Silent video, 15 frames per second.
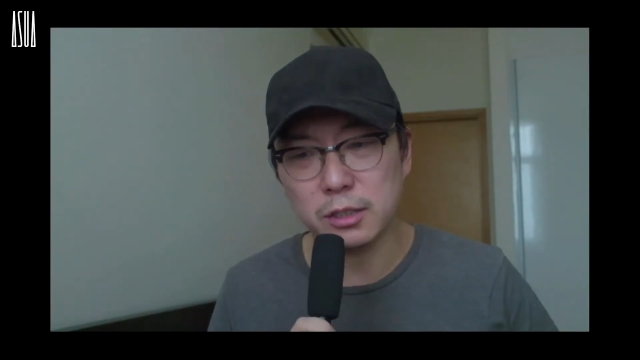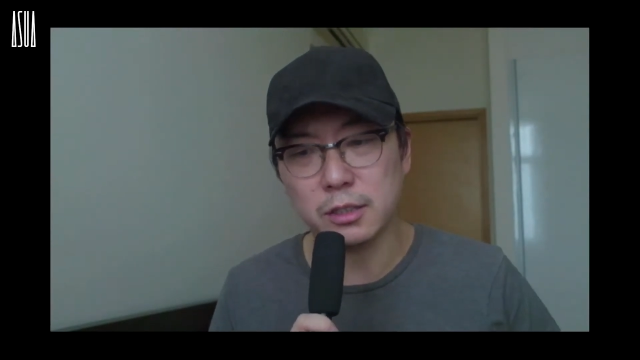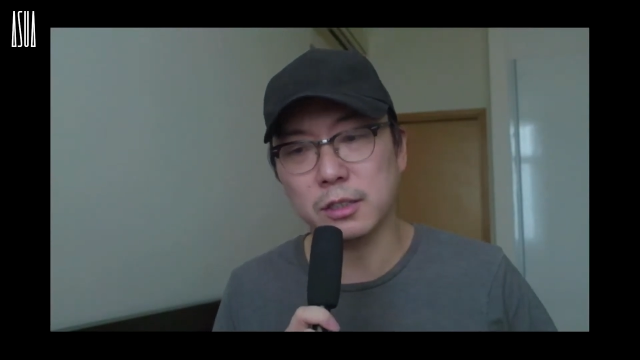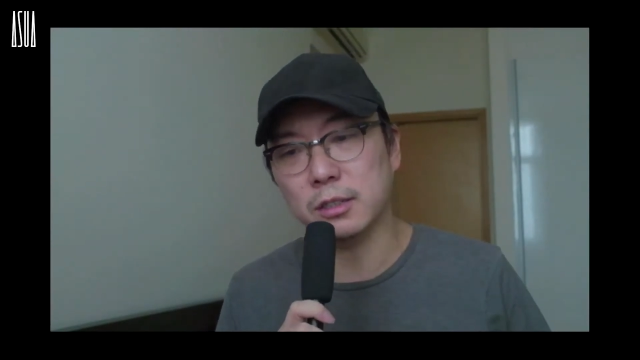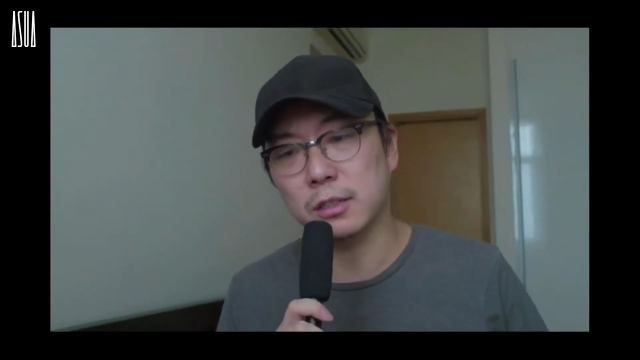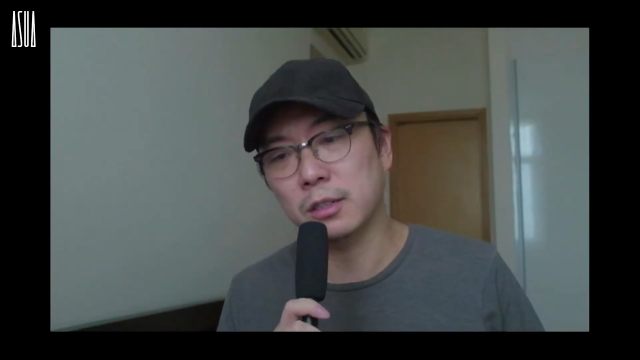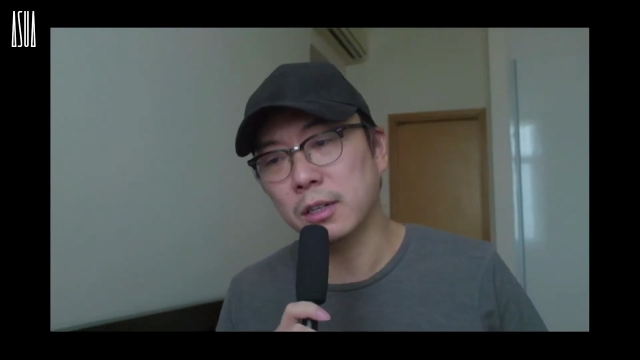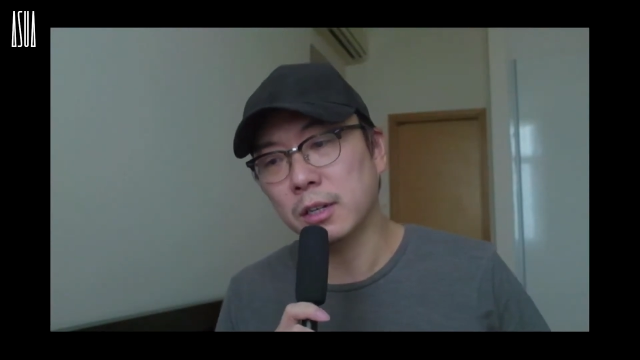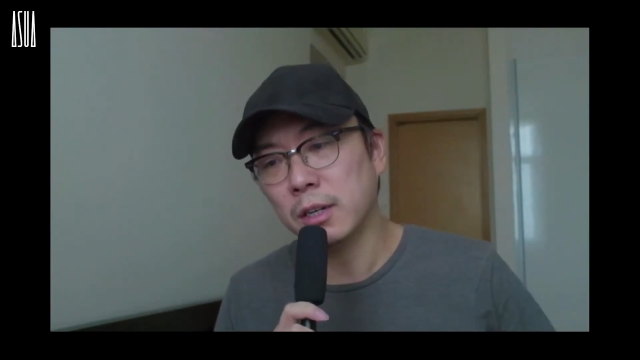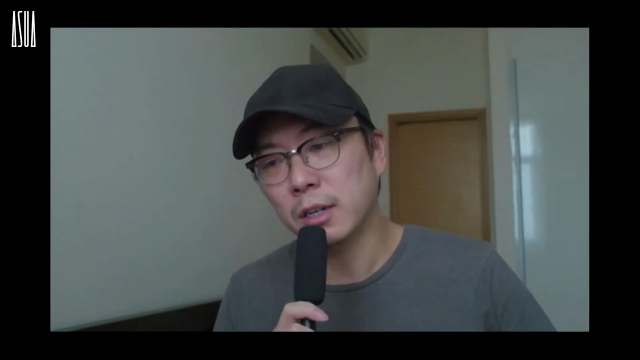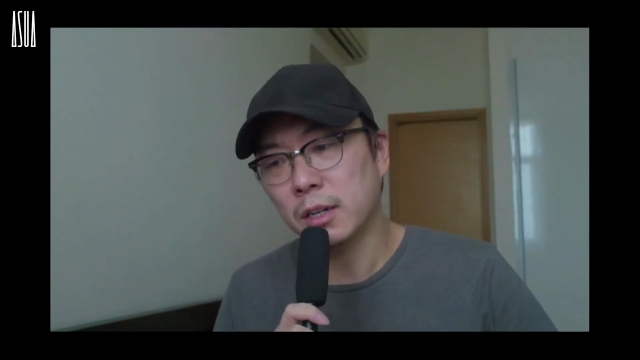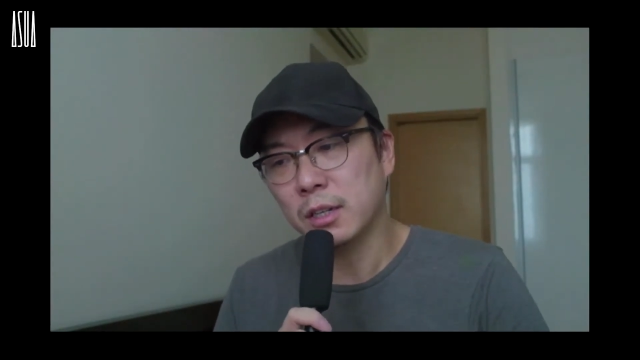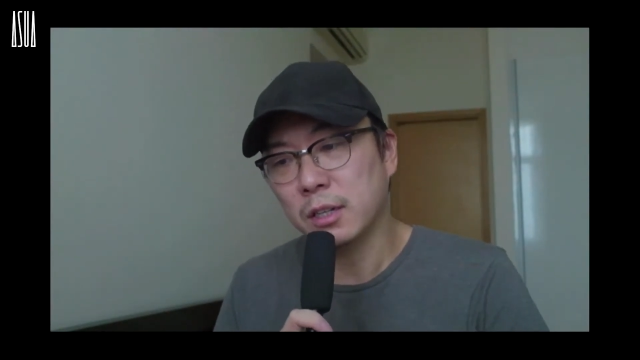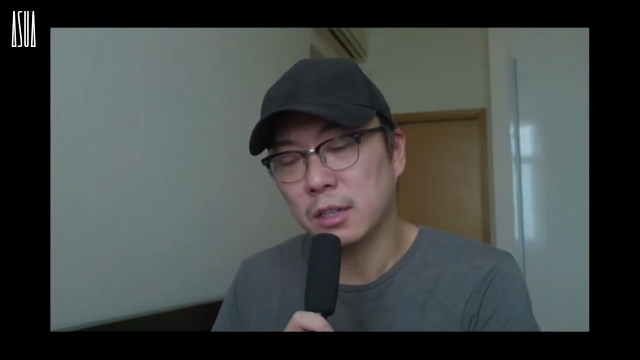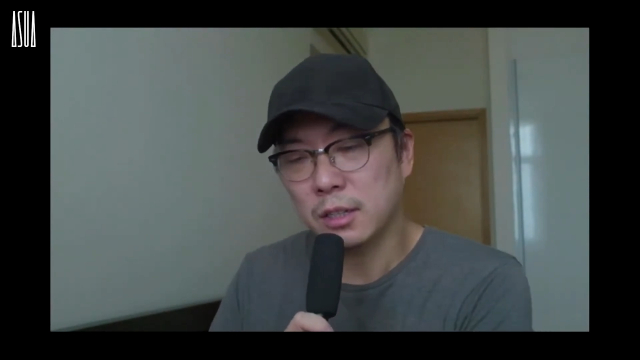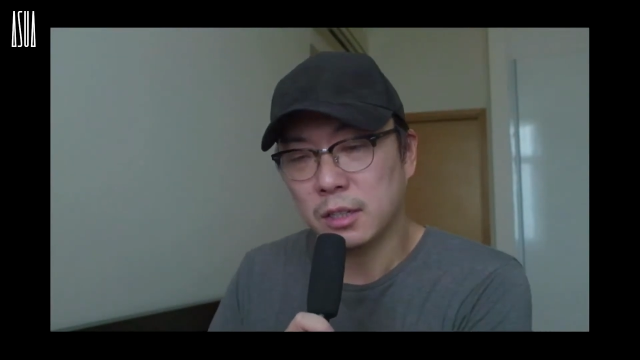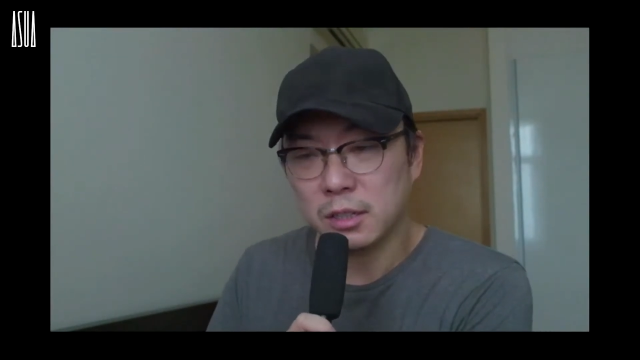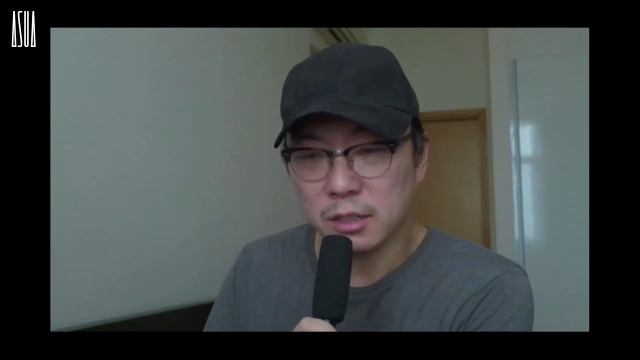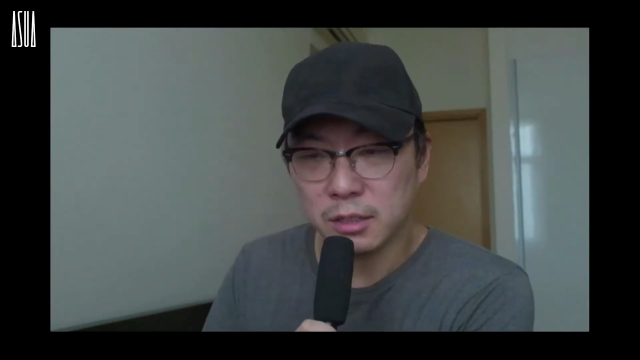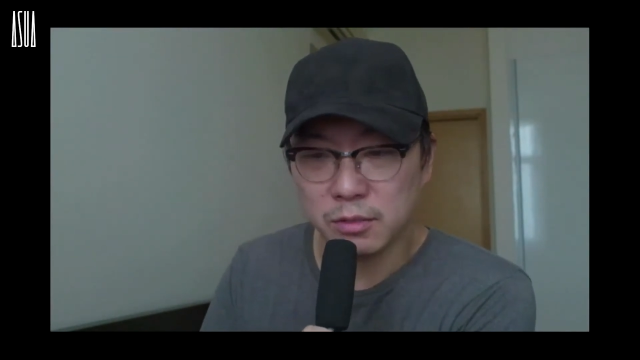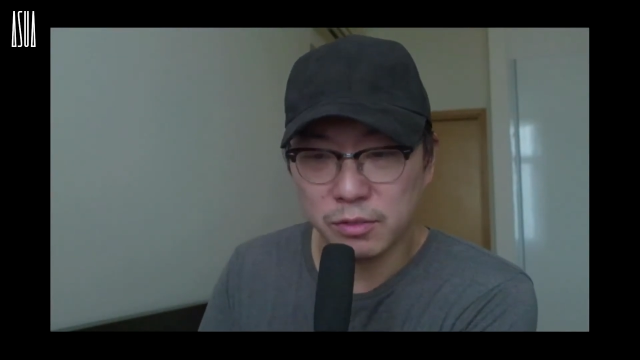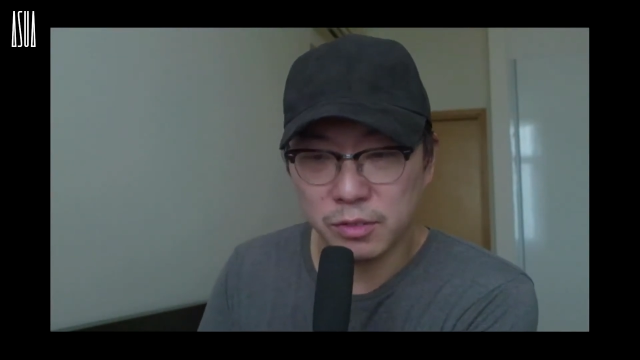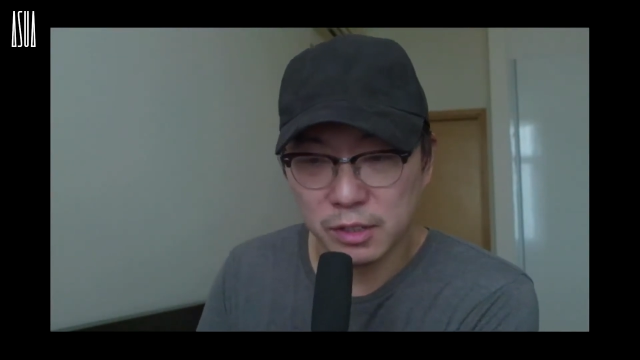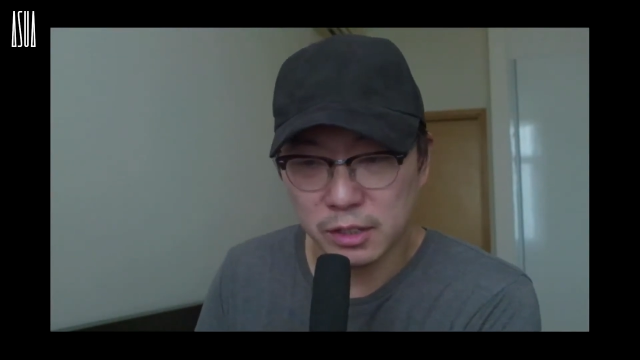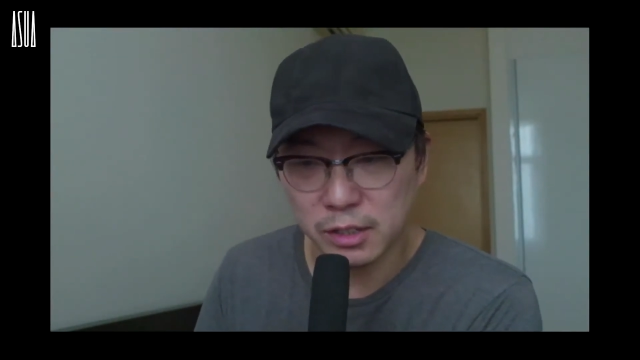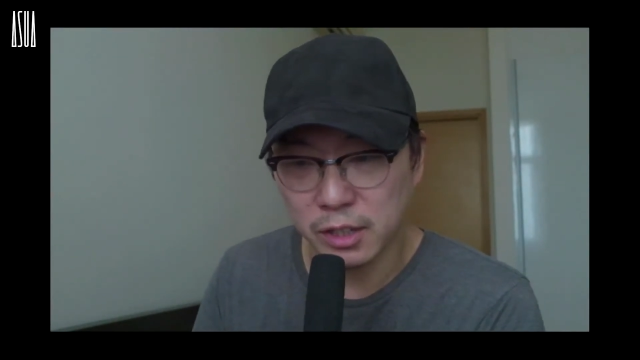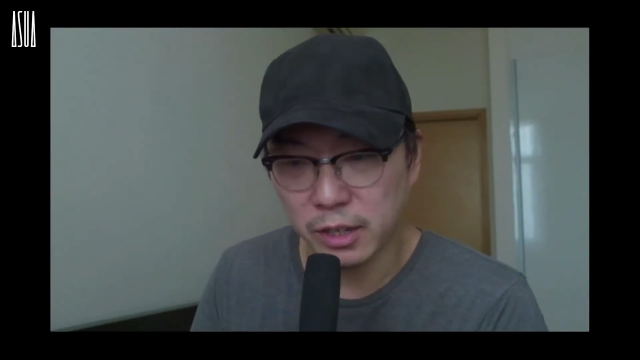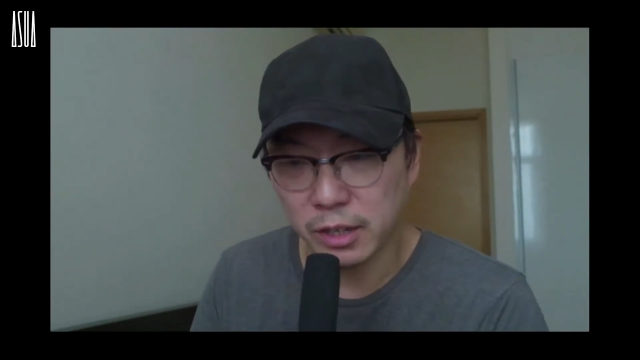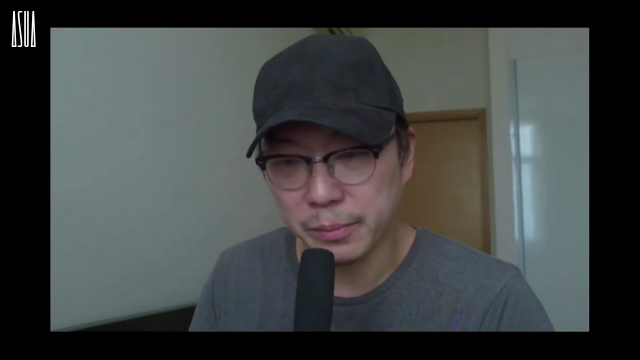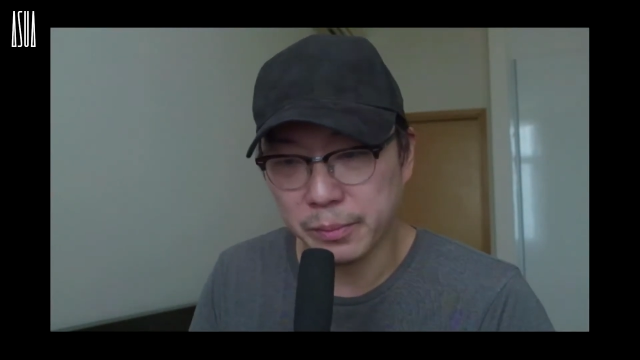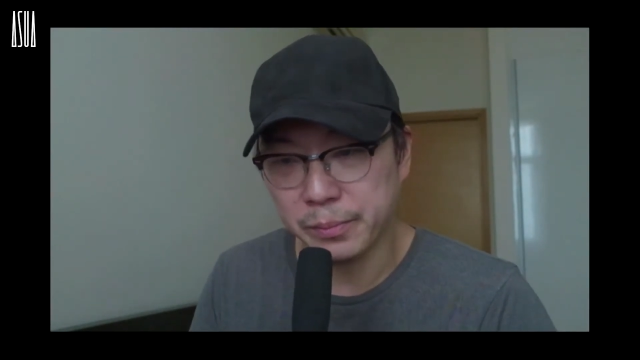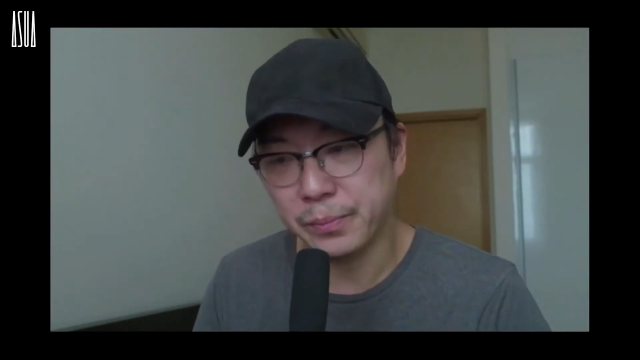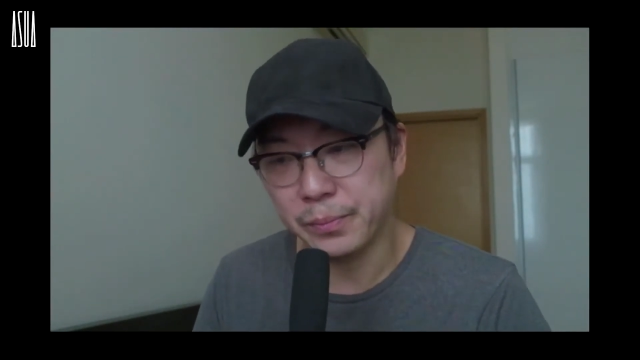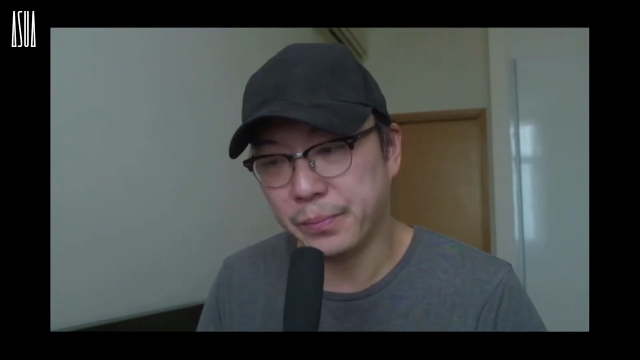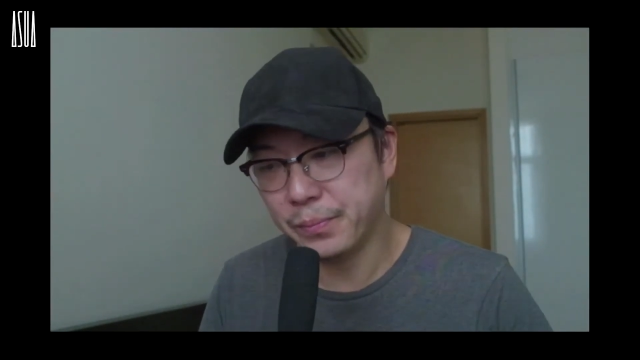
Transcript: here in Vietnam.